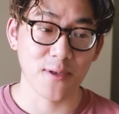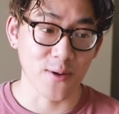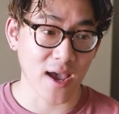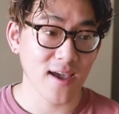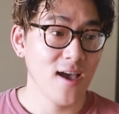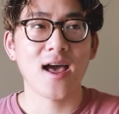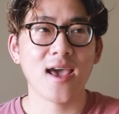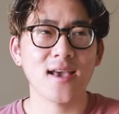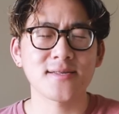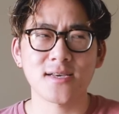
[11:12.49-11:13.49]
Okay?
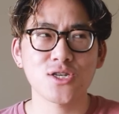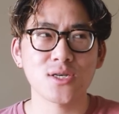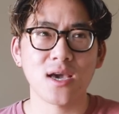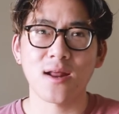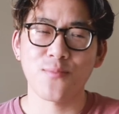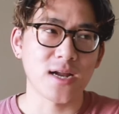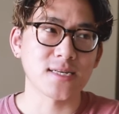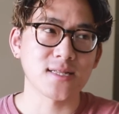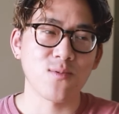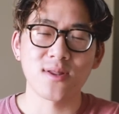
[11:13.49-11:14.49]
I essentially and
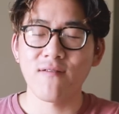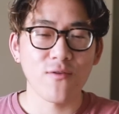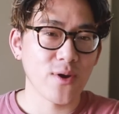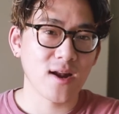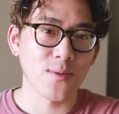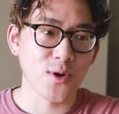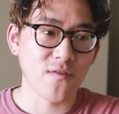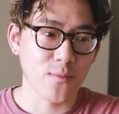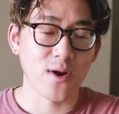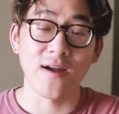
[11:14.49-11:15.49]
practically will never read a book
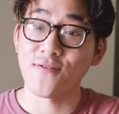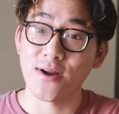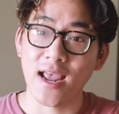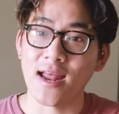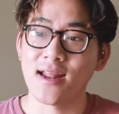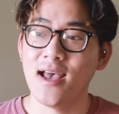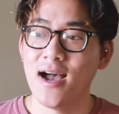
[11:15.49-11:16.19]
from her ever again.